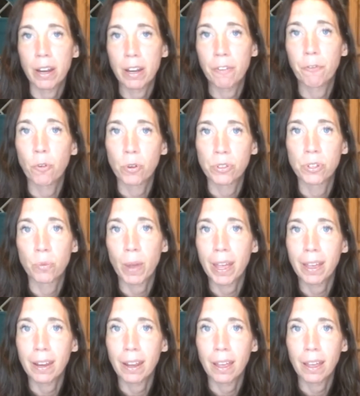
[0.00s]
in a forced
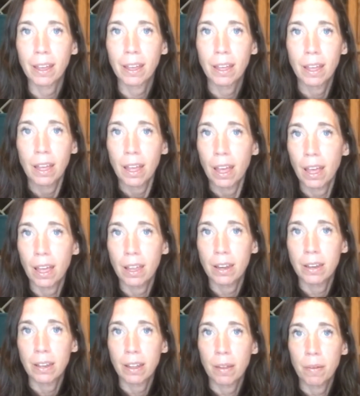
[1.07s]
awakening.
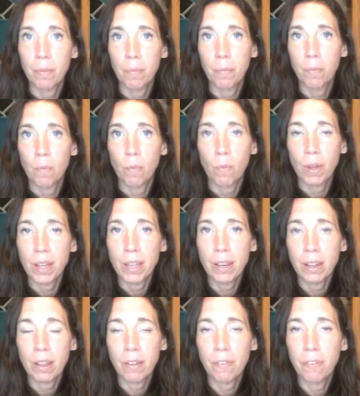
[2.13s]
And
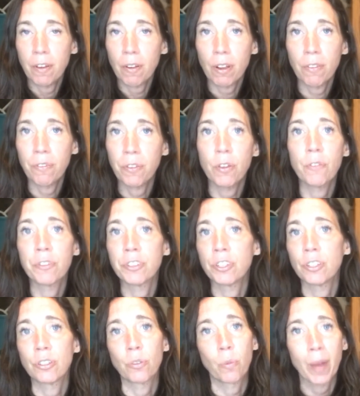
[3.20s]
very few of us
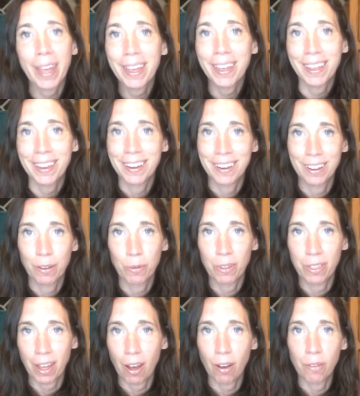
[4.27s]
just awaken
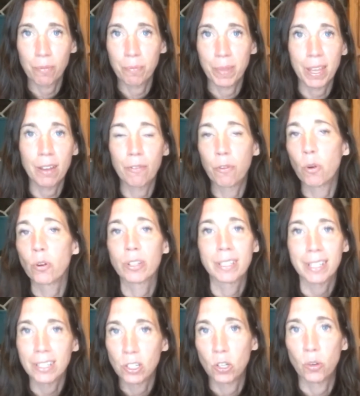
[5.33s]
without being forced
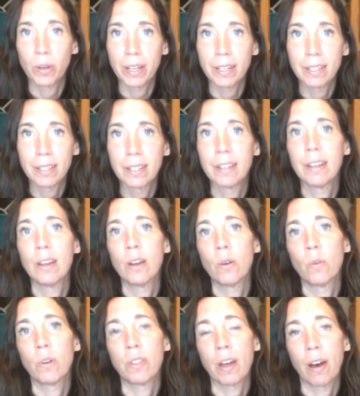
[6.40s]
into it,
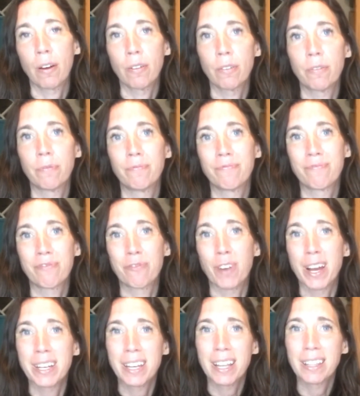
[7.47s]
without
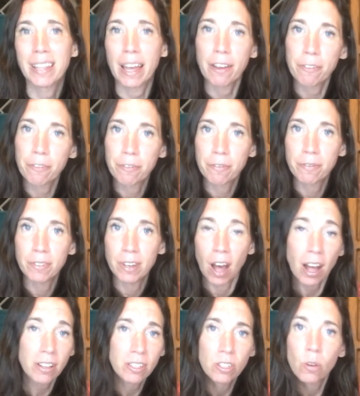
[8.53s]
finding life
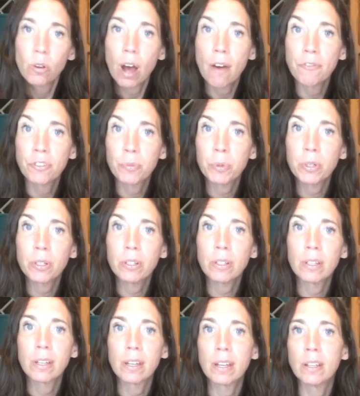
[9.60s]
not so
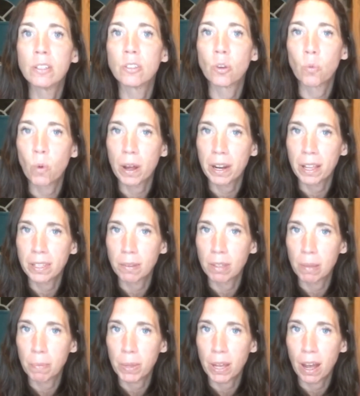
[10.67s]
comfortable and so wanting
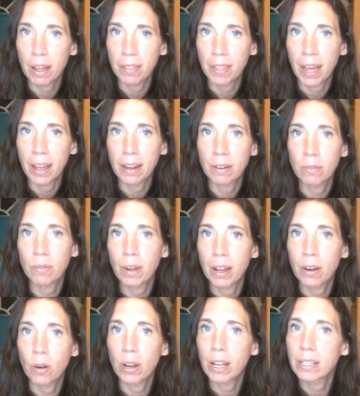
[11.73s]
something beyond that.
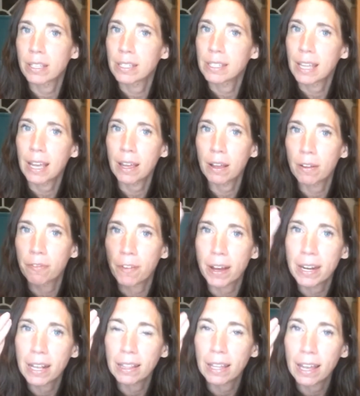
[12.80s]
Or I guess I say
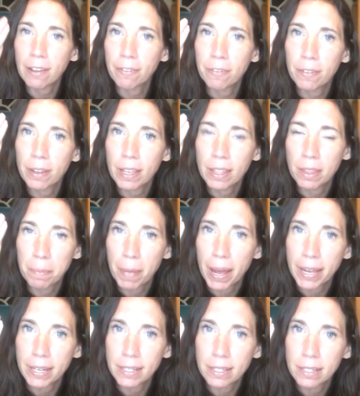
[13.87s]
finding life in the
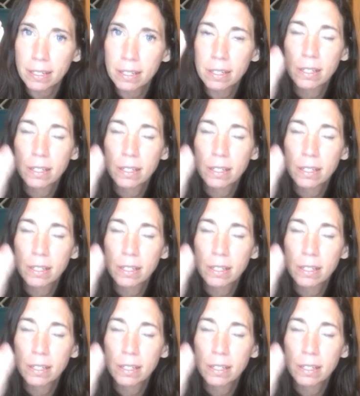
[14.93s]
mind.